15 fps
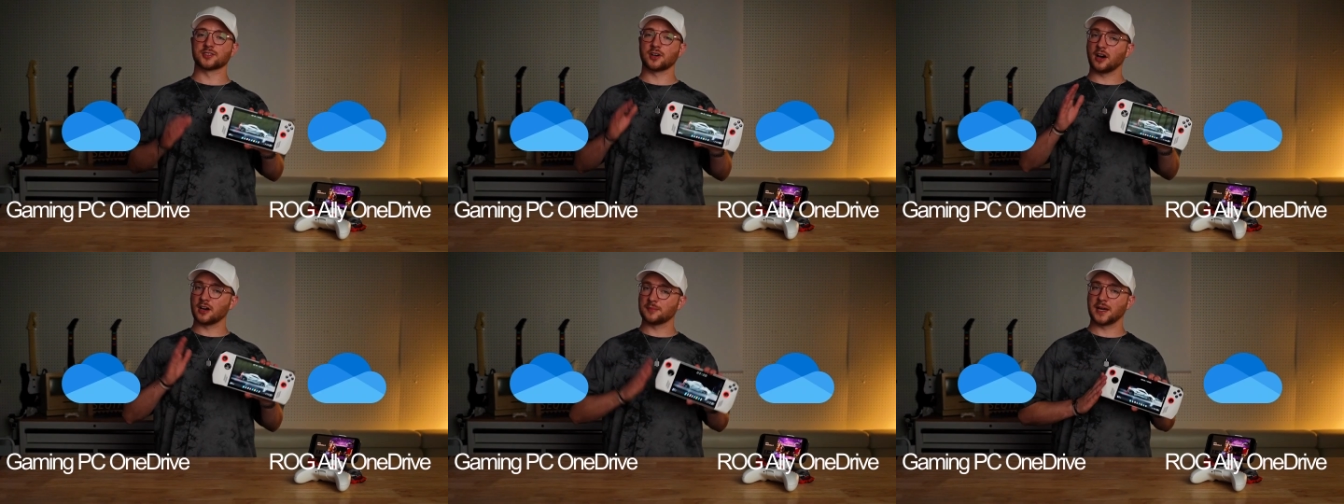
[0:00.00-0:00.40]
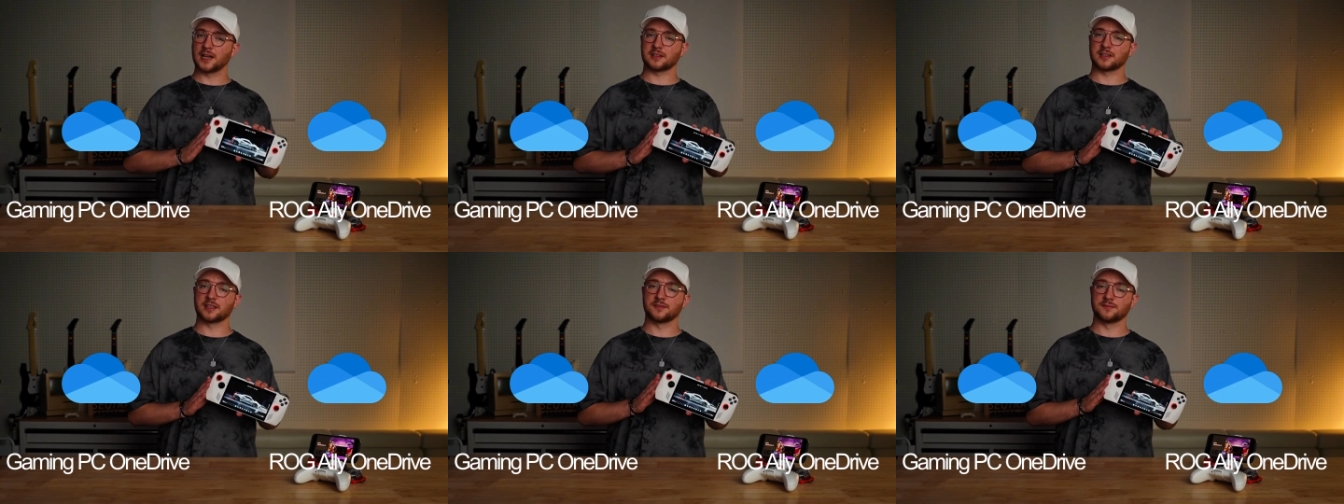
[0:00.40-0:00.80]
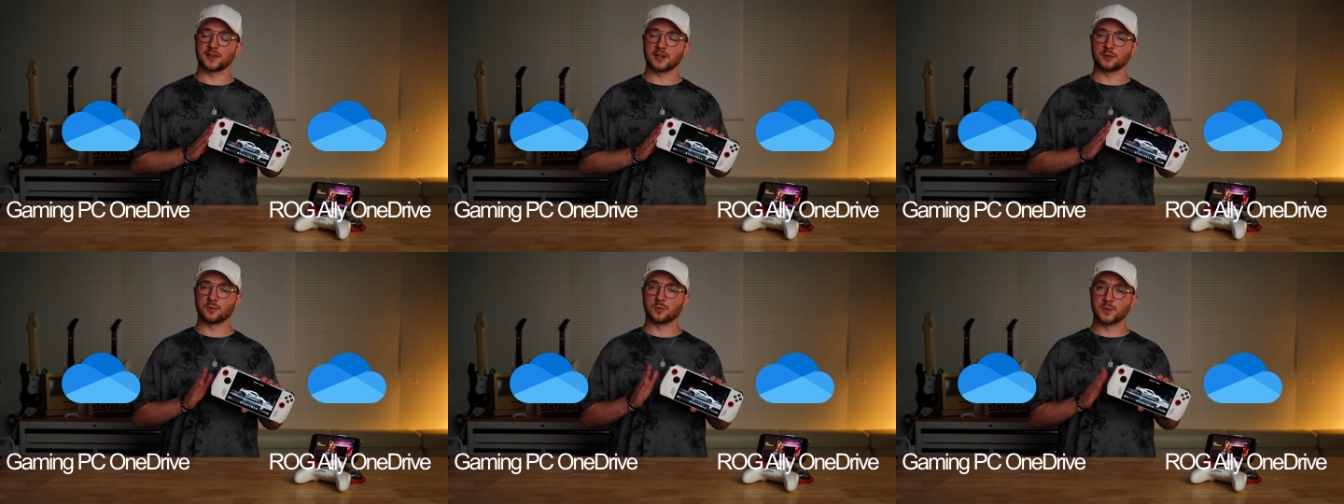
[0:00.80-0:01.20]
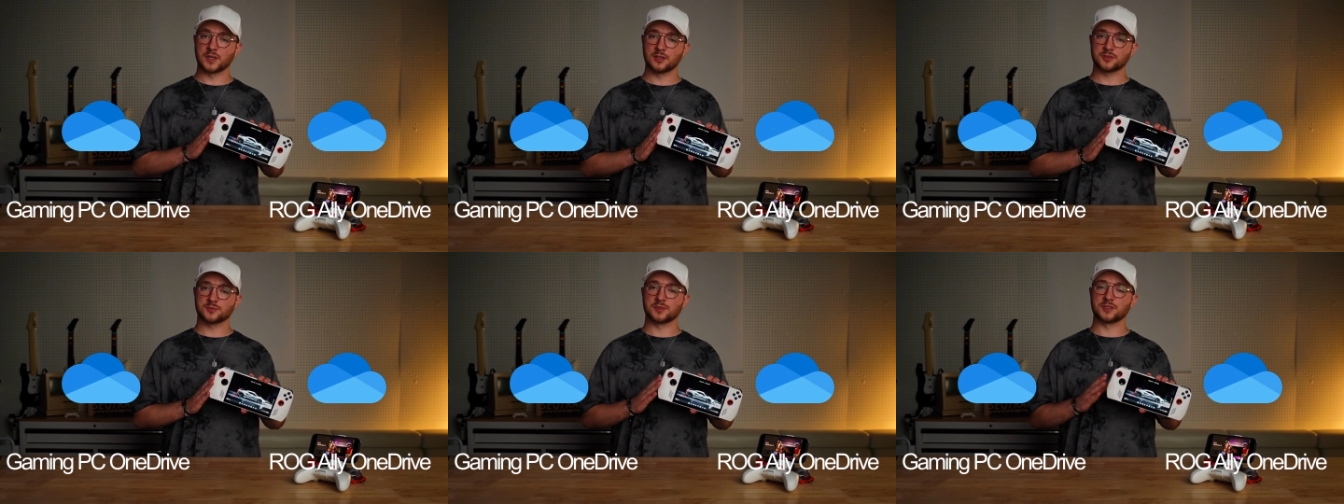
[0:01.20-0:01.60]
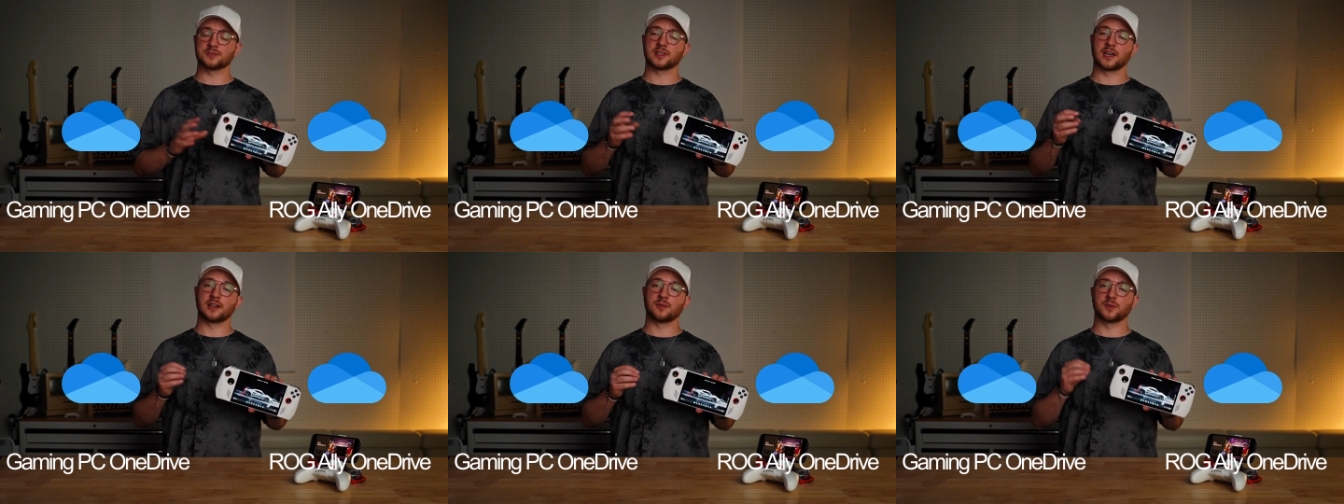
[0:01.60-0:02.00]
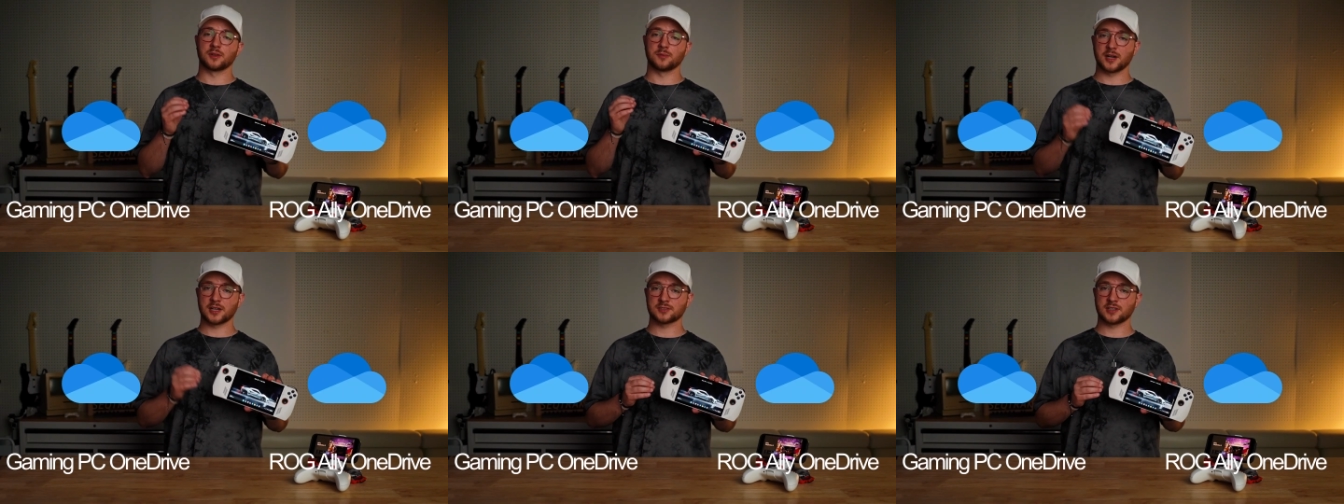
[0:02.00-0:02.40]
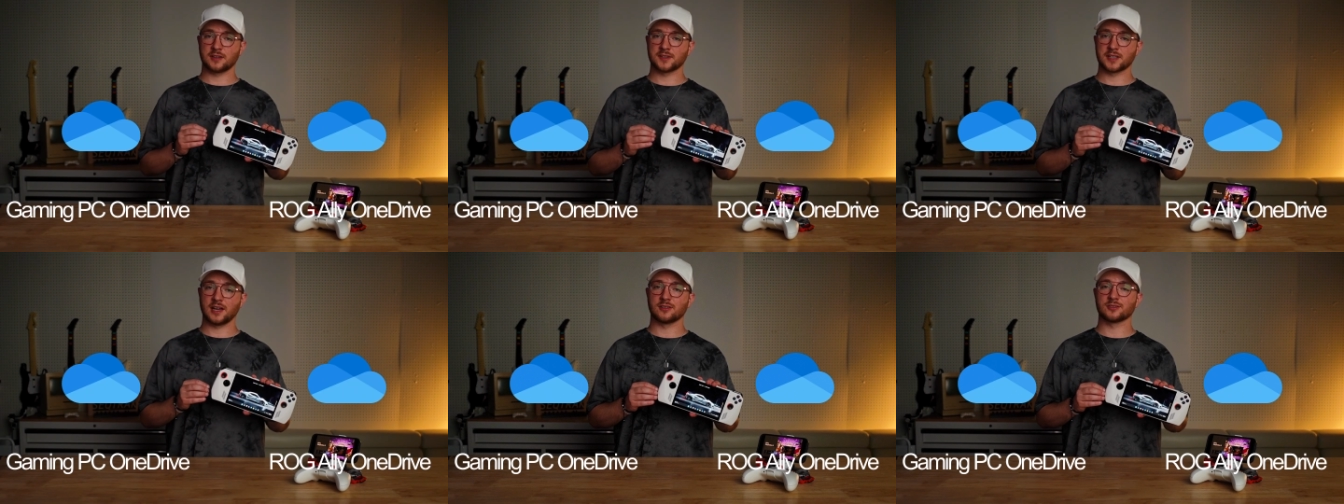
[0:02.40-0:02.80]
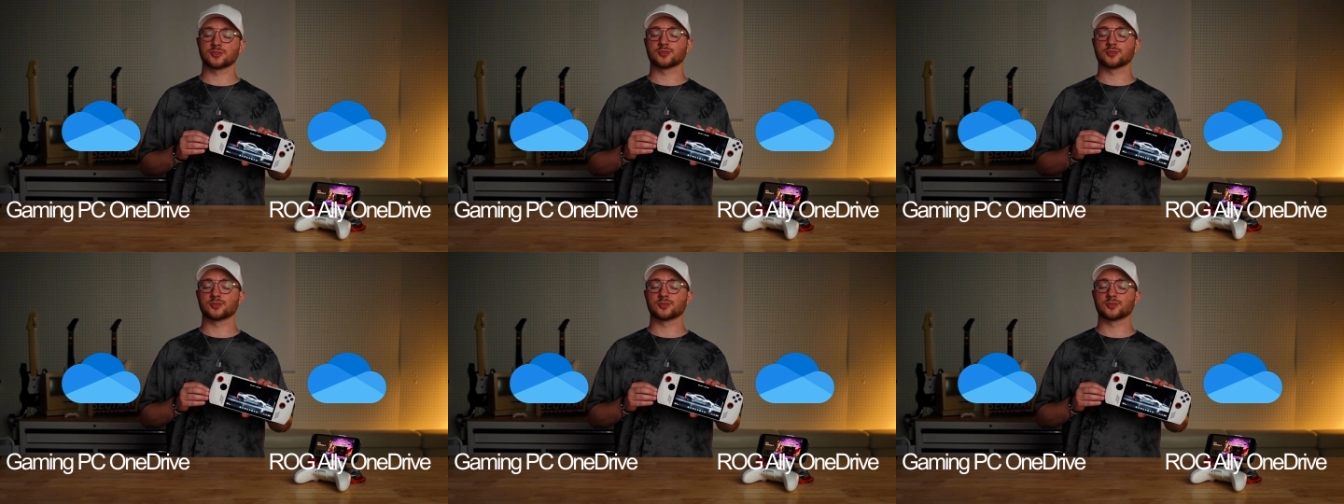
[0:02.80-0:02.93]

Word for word: automatically configured with Windows when you sign in with your Microsoft account,